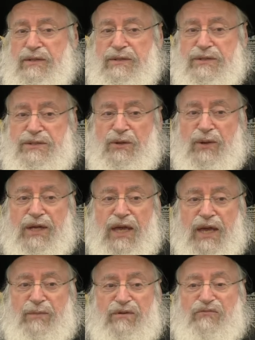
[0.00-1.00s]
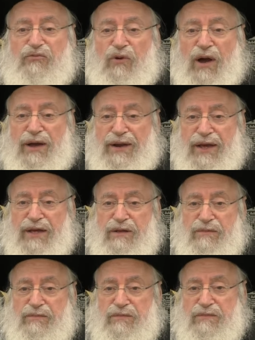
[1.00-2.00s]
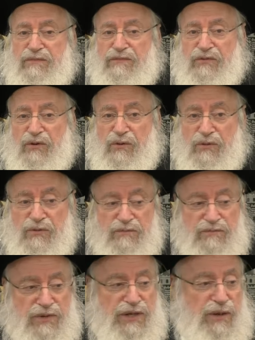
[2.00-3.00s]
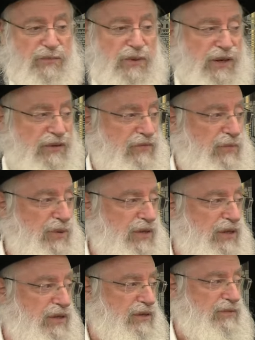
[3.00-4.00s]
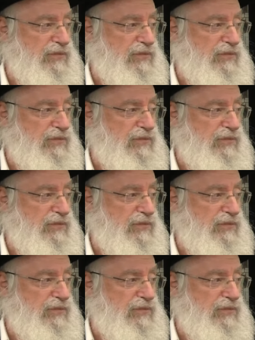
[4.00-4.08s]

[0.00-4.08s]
So I came in Friday for an unbelievable